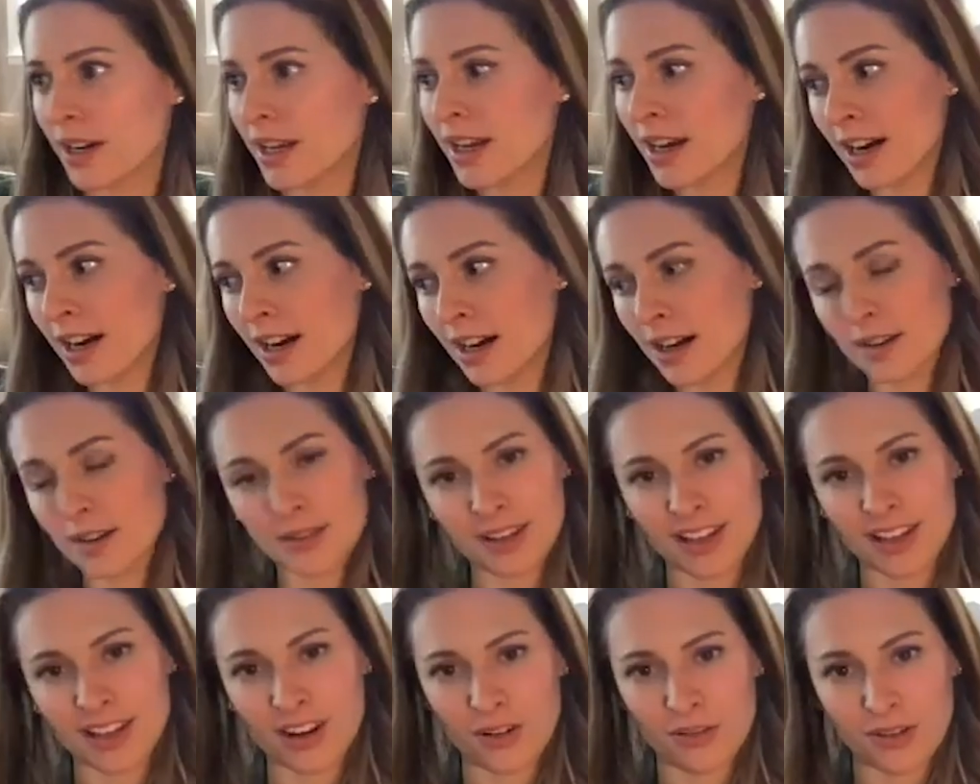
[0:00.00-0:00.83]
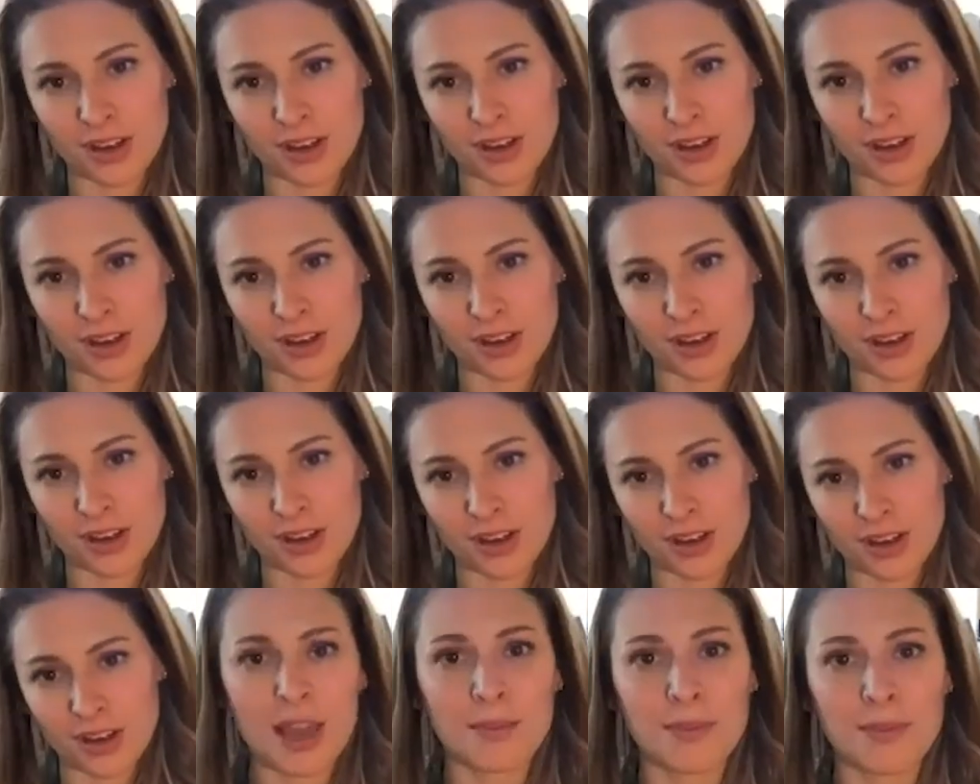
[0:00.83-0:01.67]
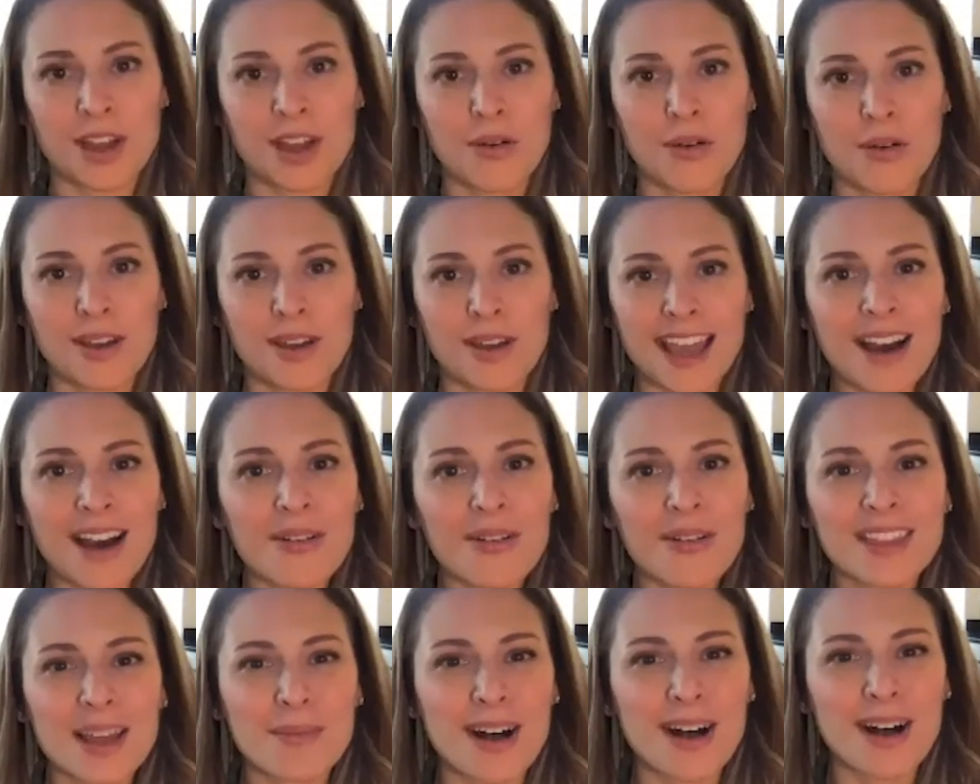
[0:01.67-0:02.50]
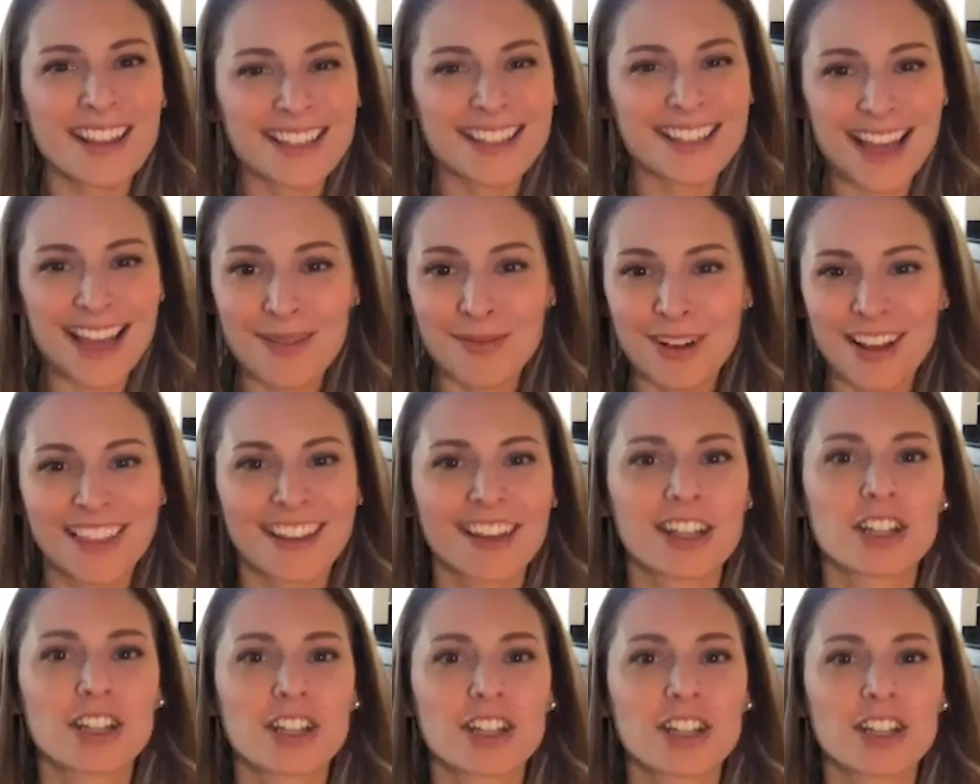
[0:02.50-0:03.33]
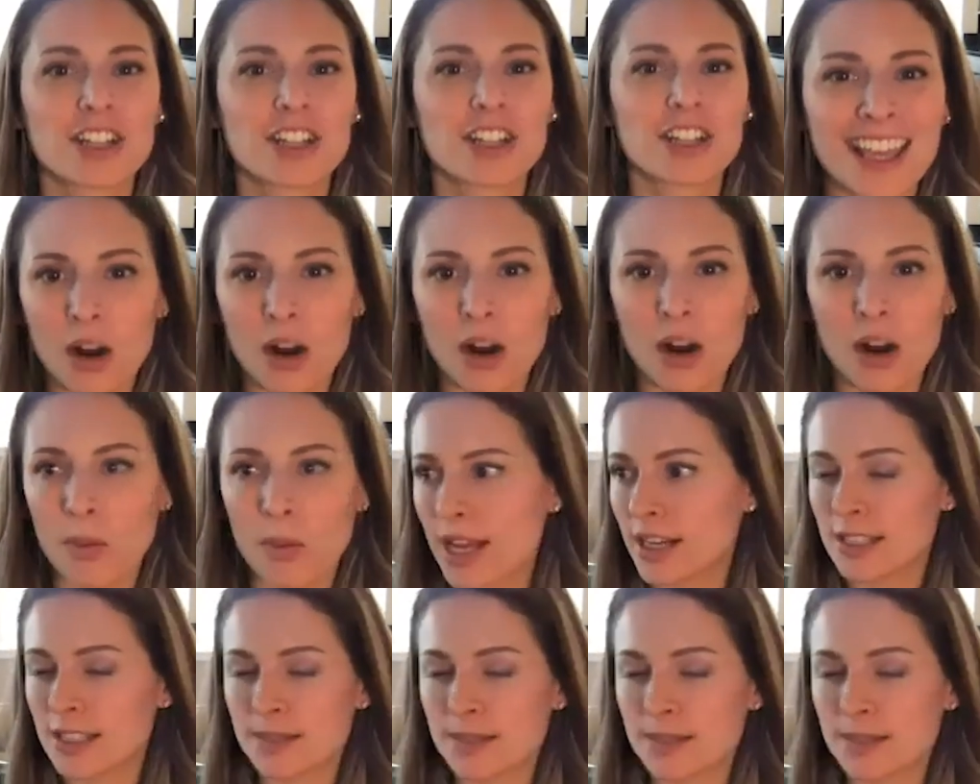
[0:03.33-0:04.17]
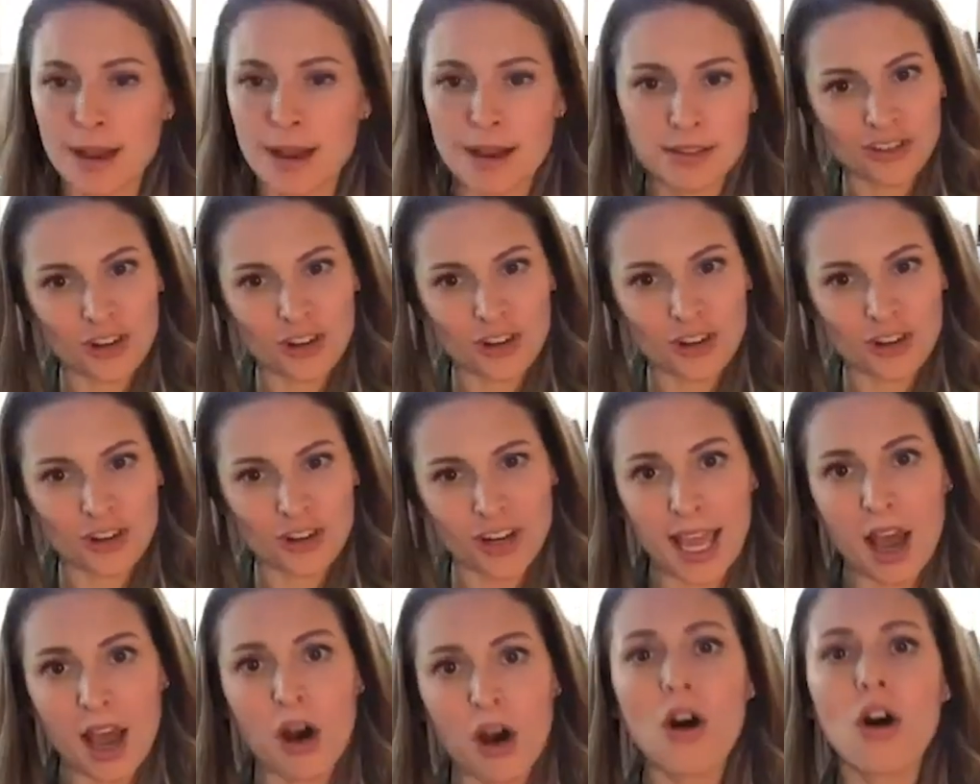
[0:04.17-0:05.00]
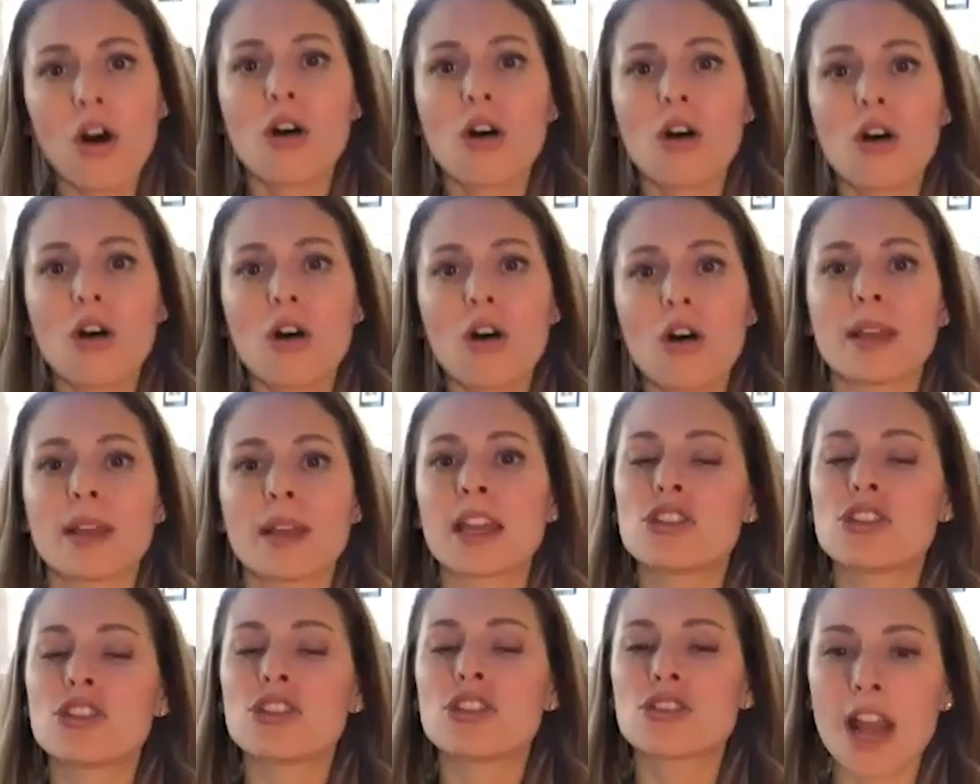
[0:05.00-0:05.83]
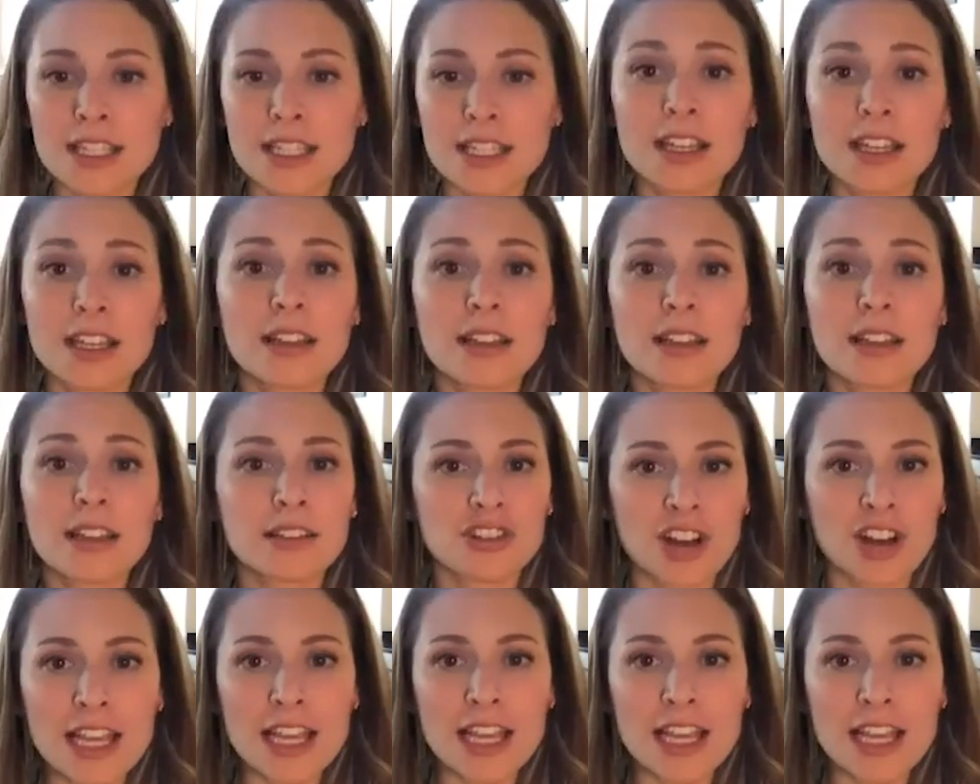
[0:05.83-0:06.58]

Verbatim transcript: your friends, you can't be going out with them all the time while they're drinking, or while your spouse is drinking at home, like trying to